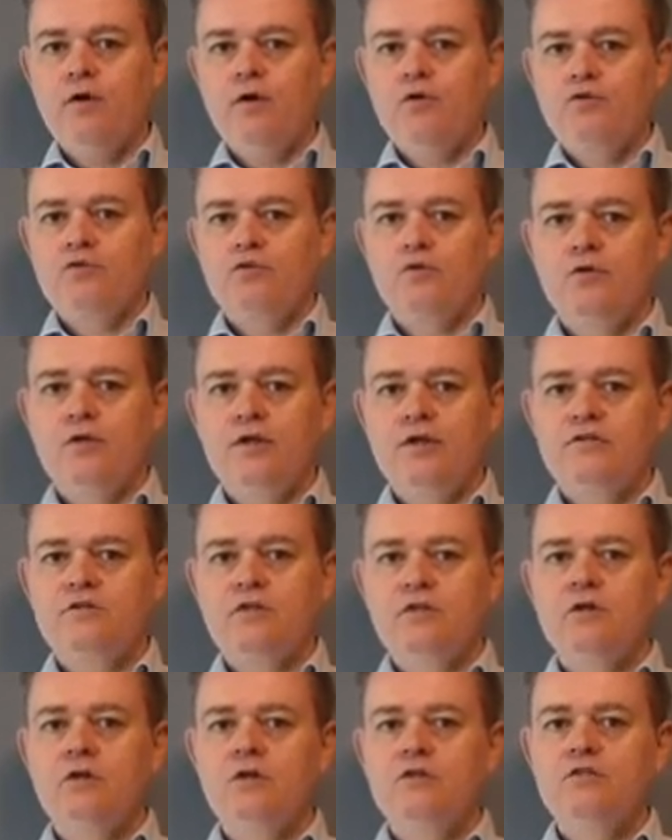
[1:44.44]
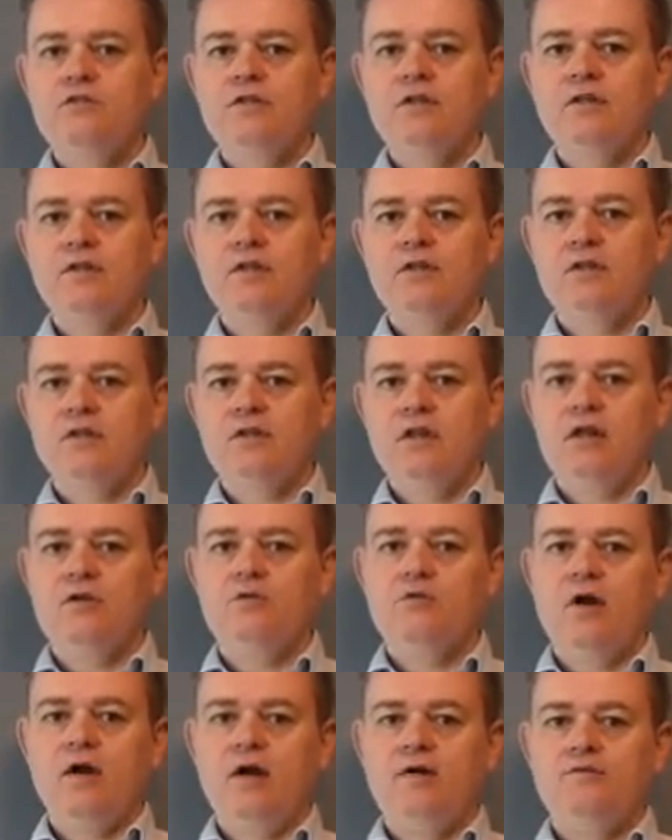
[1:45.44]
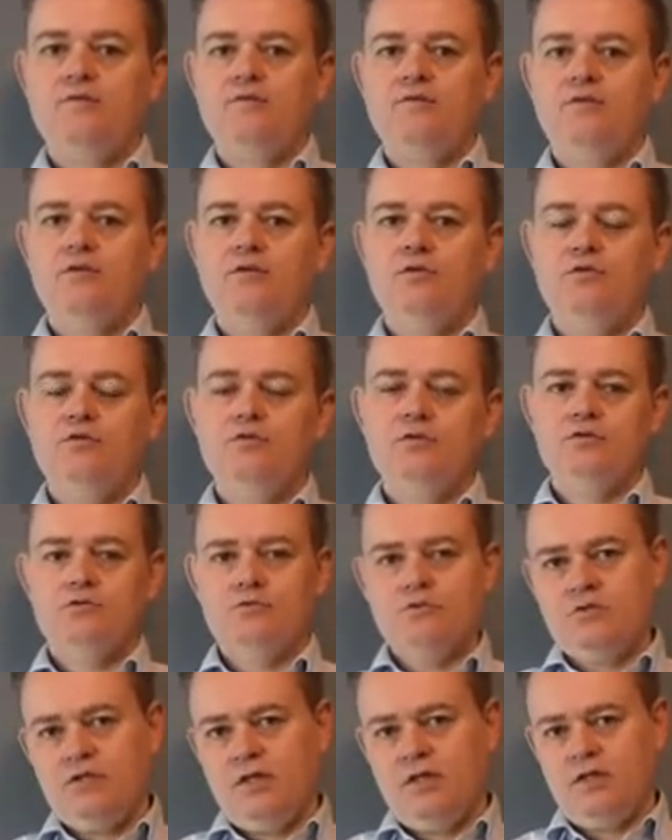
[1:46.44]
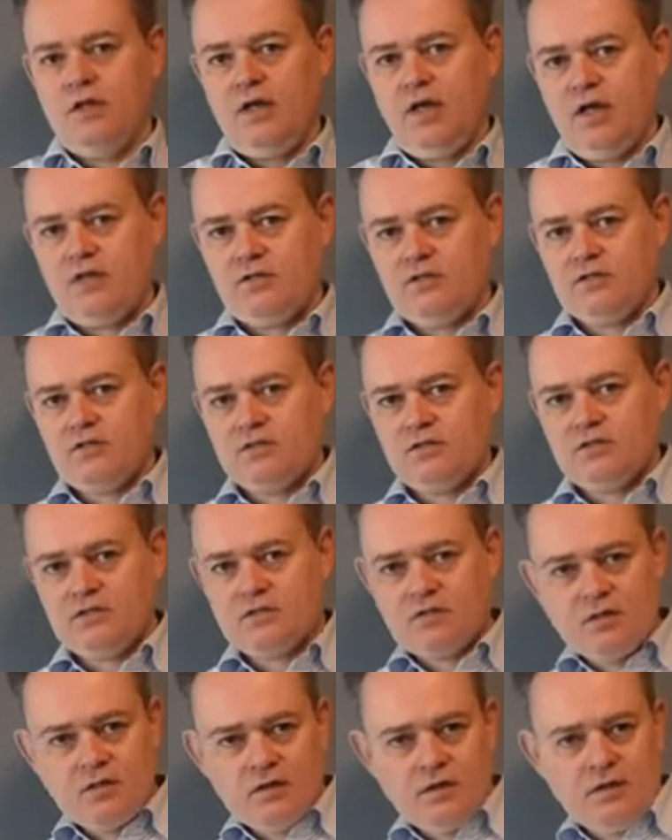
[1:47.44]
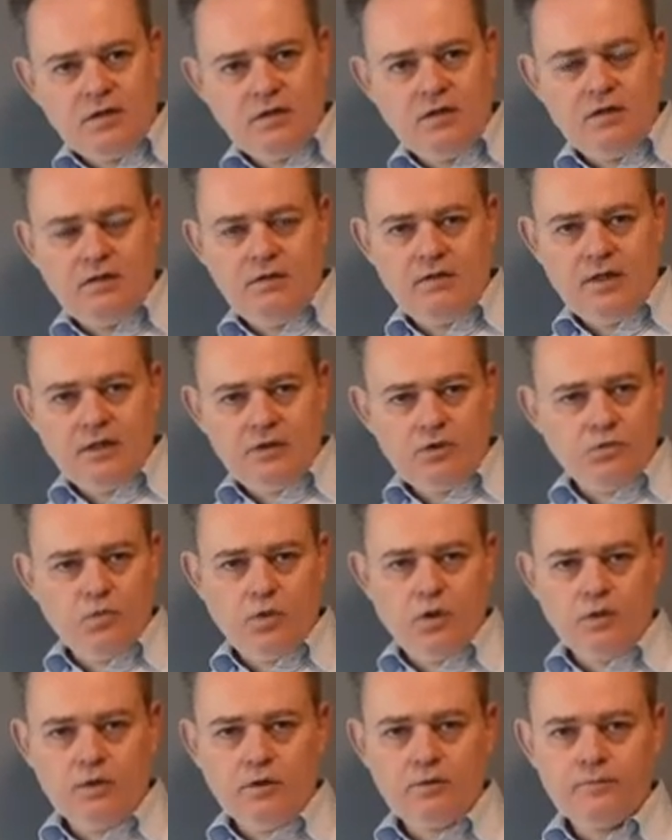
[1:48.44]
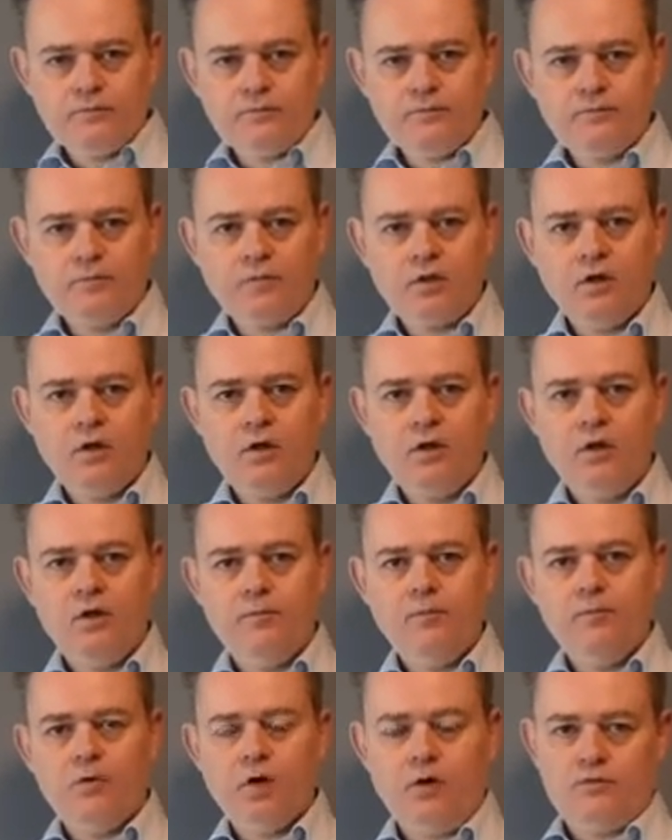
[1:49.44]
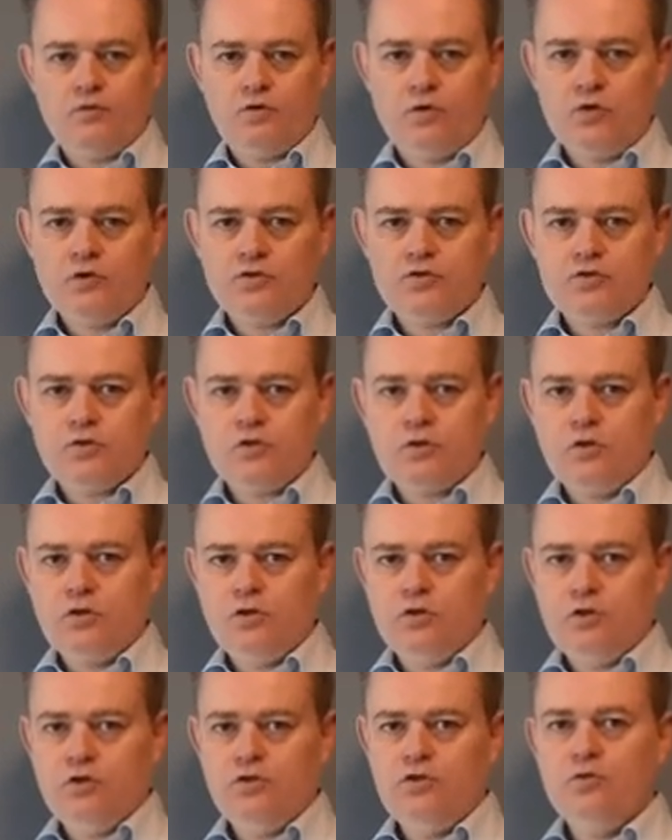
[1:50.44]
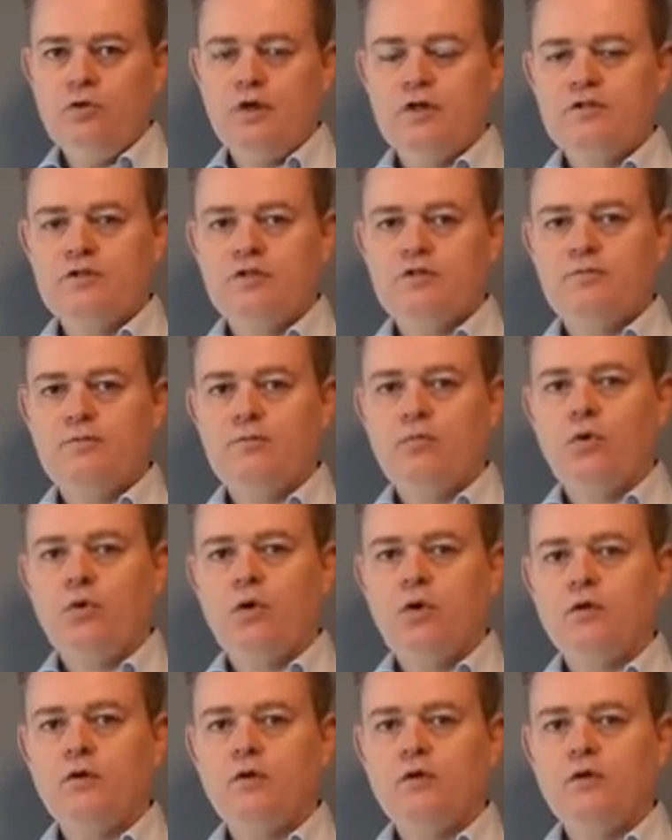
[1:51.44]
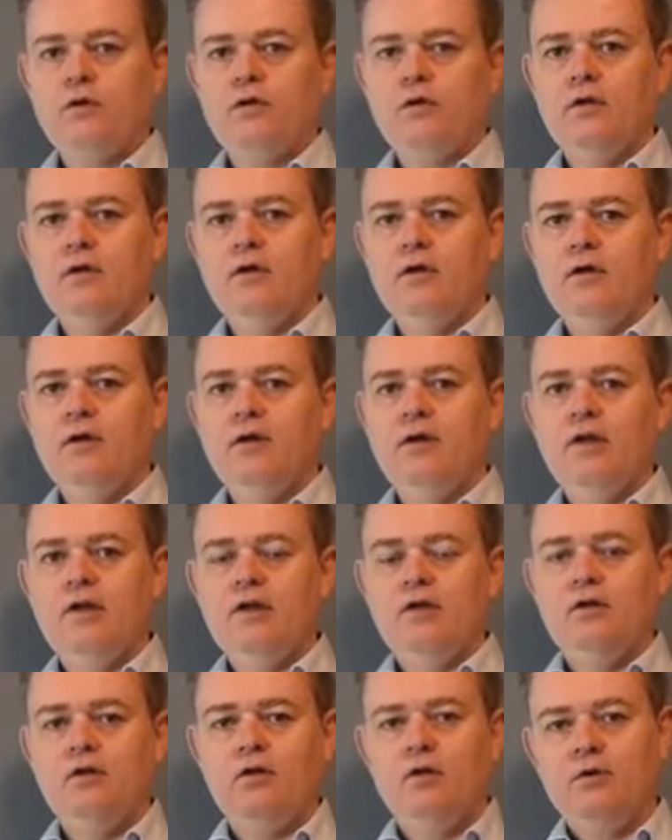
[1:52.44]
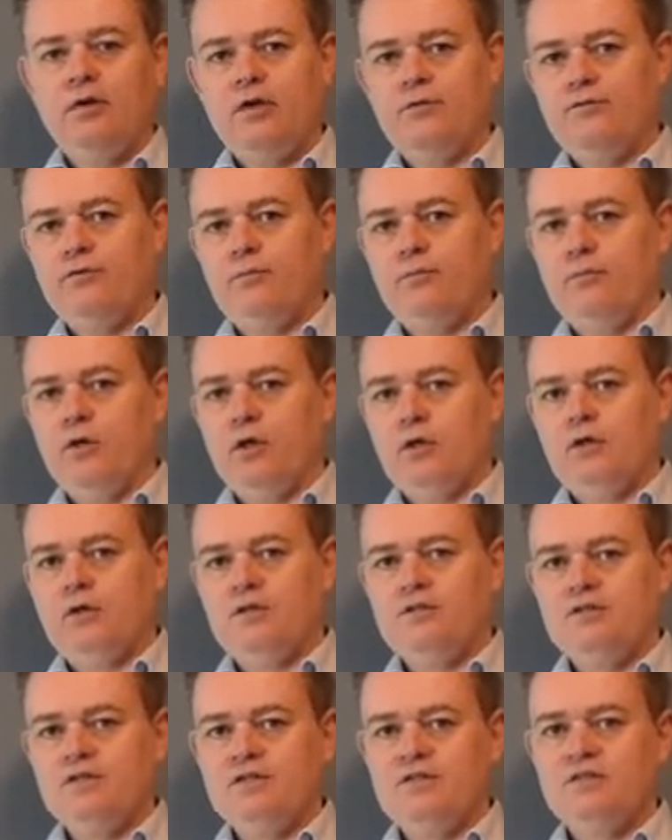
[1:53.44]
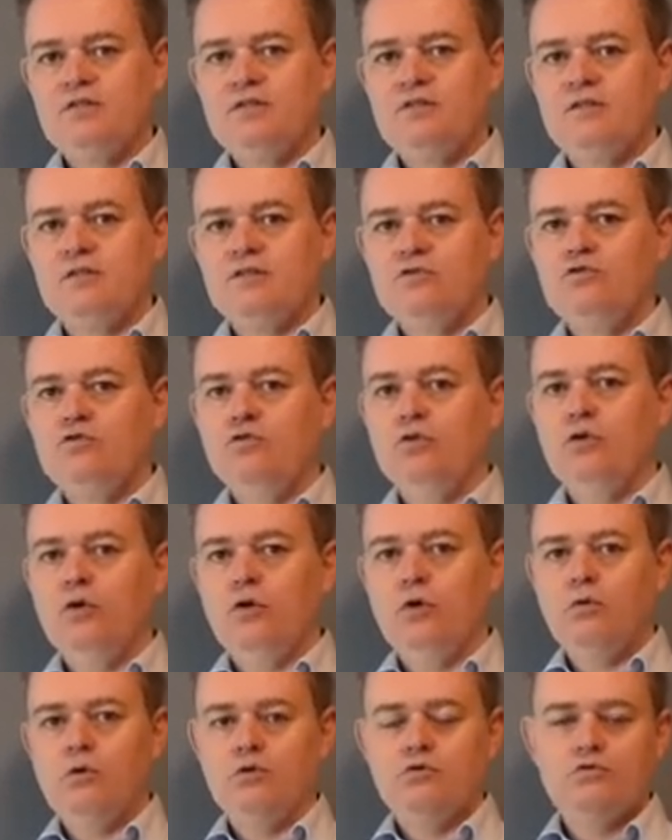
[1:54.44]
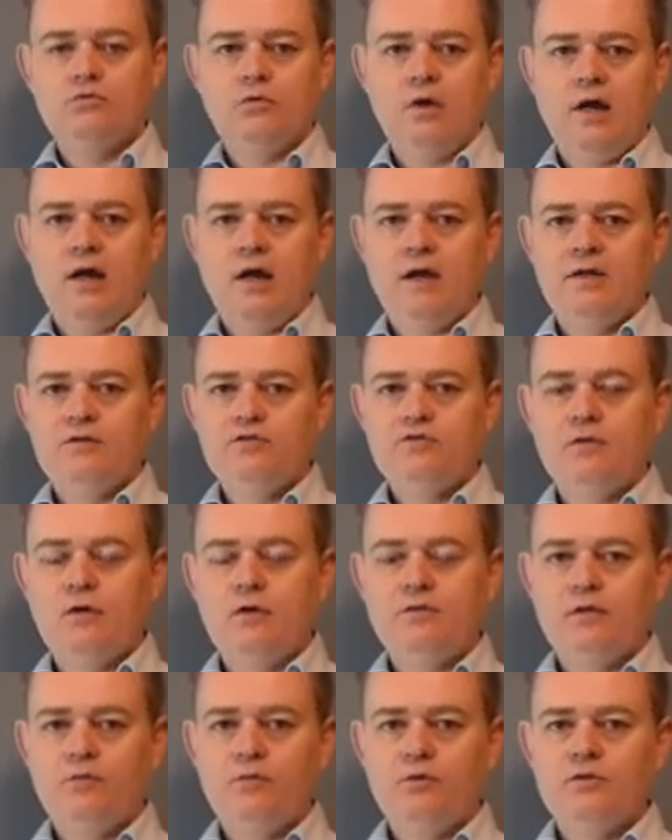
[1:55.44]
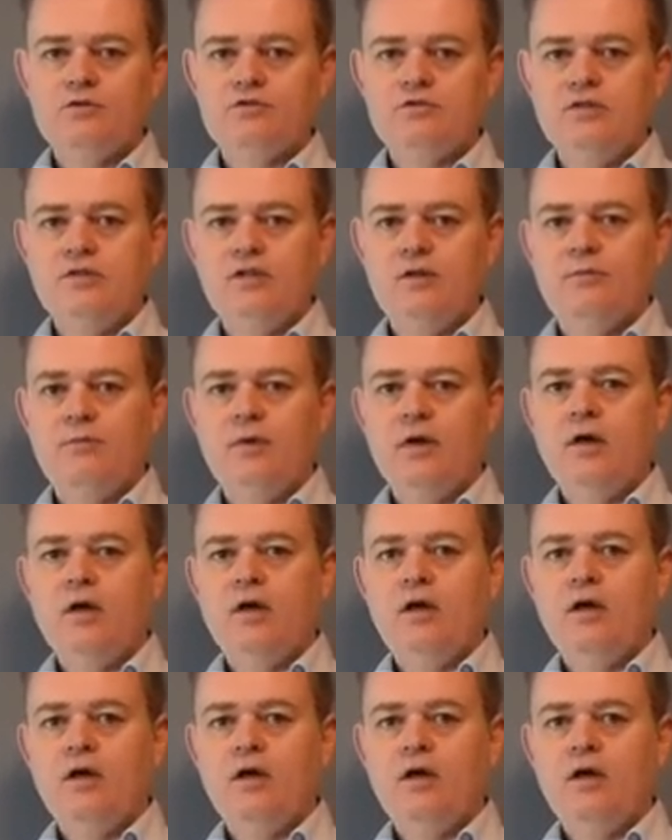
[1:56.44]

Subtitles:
So it's the content that drives the users to take the actions that you want. Of course, UX is important. If your buttons is too low or too high and so on, they wouldn't see them.